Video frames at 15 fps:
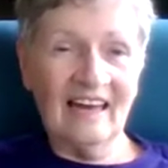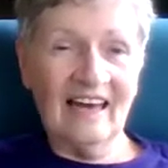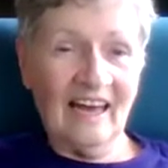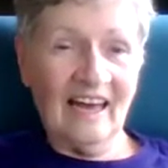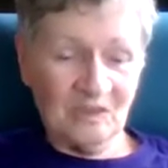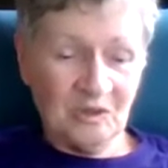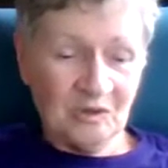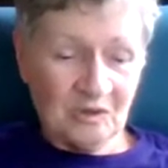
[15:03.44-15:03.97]
I
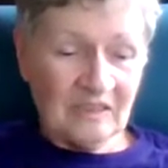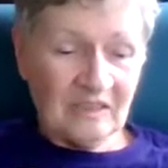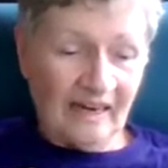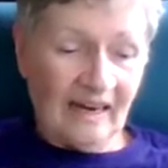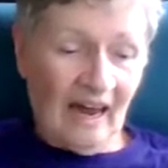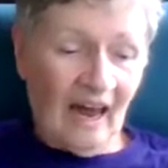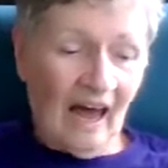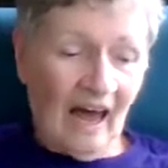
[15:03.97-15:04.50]
had to,
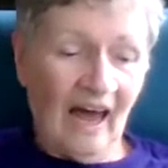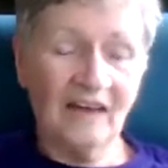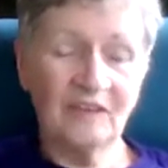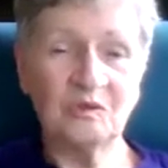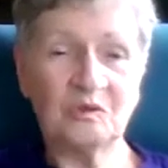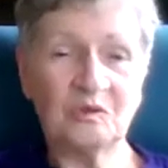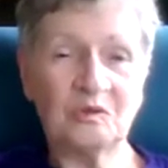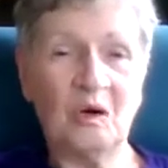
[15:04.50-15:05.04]
yeah, I had
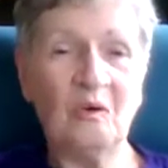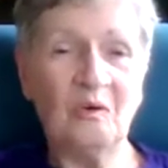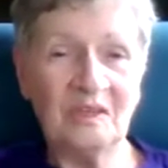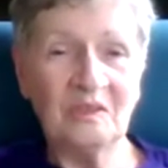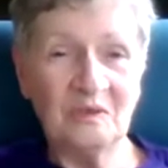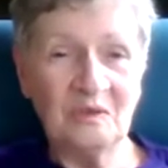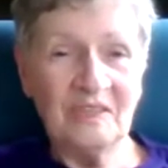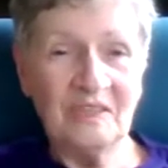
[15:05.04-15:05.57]
to grow a
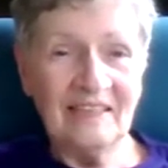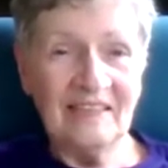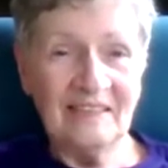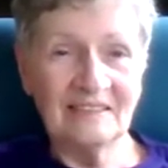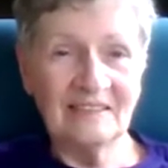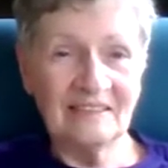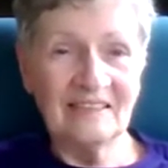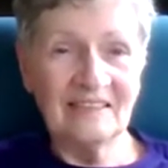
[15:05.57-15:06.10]
new
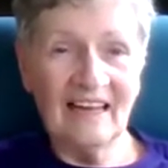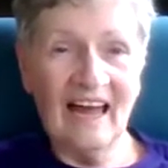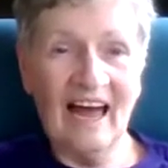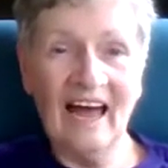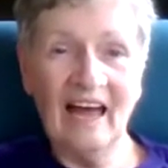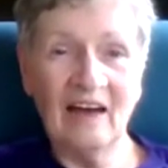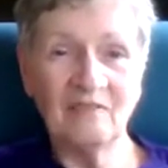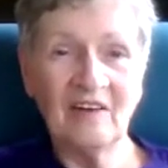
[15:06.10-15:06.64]
heel.
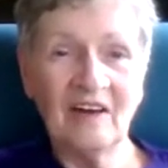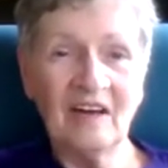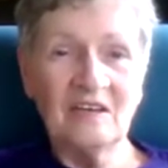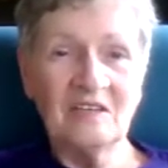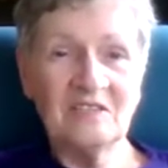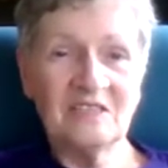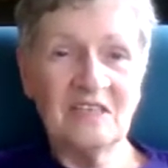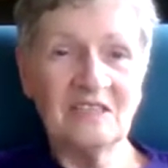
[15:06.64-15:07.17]
I have
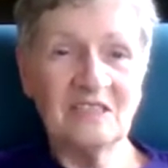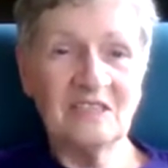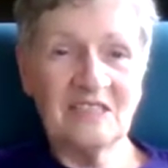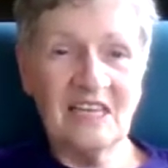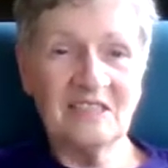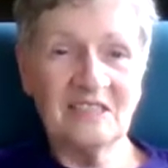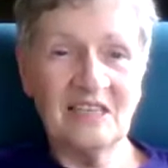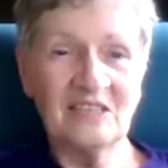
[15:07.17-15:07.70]

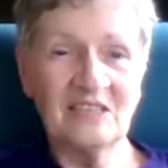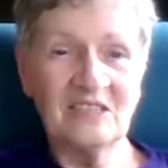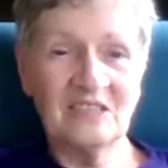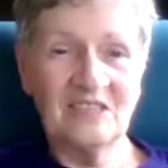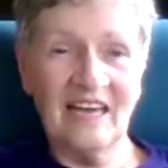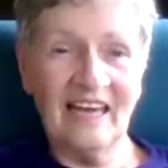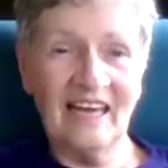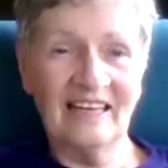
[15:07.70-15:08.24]
since
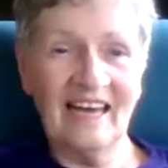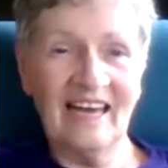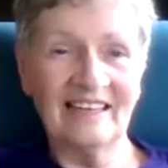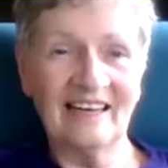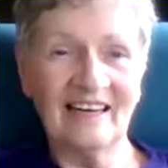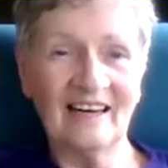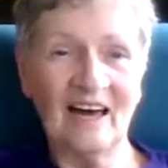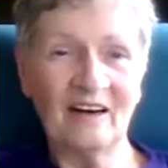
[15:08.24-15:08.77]
then
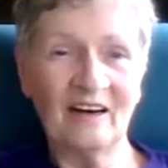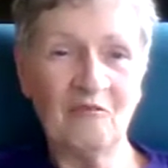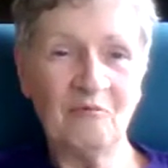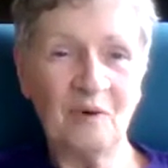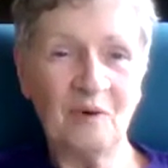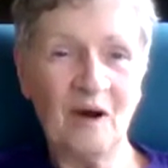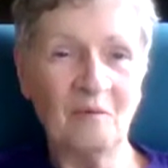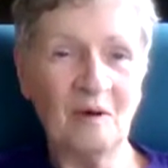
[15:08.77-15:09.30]
had a lot of
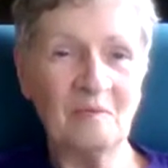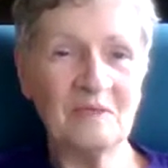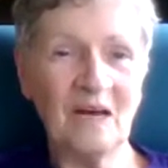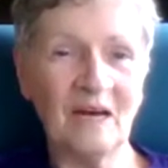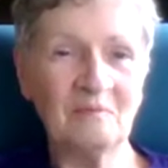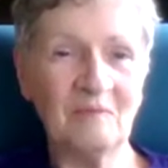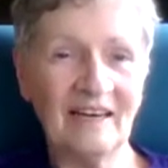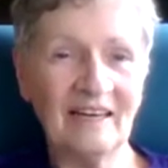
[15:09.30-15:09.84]
problems
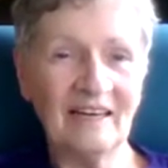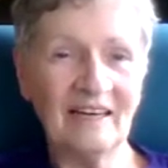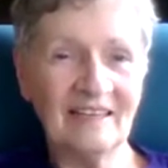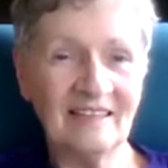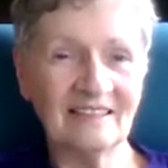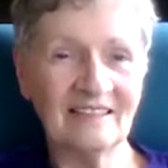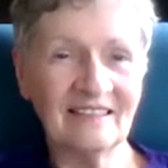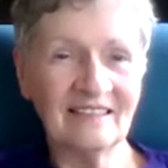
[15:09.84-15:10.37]
on my
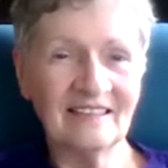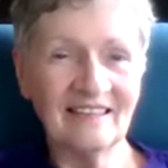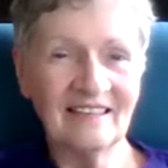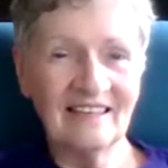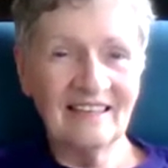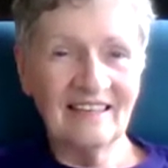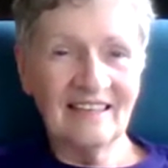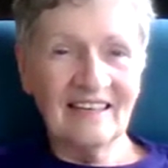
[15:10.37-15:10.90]
heel,
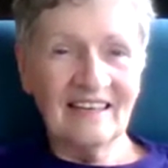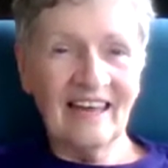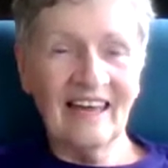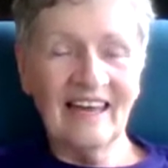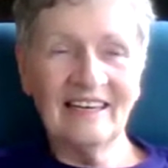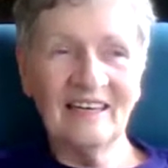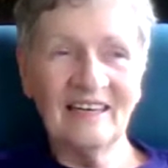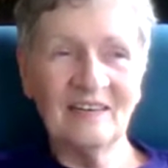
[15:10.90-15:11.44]
and it